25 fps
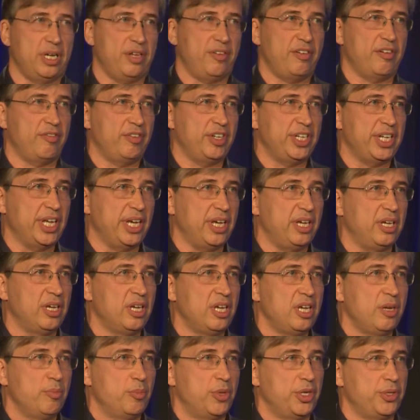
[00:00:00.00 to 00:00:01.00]
of every day,
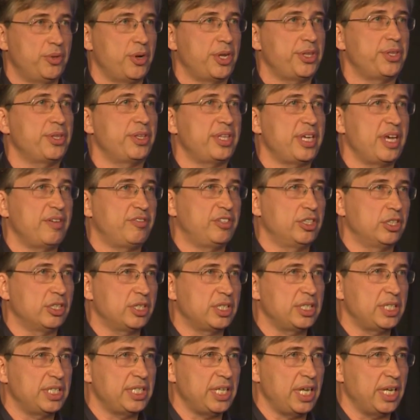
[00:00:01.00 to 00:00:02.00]
but rather they have to
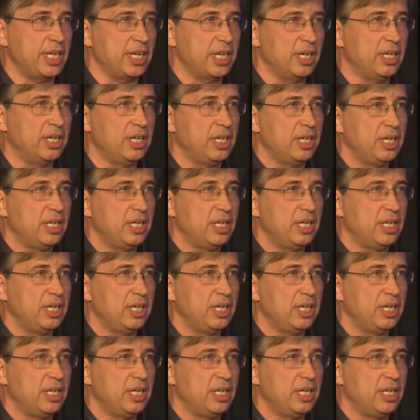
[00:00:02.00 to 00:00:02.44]
look at the data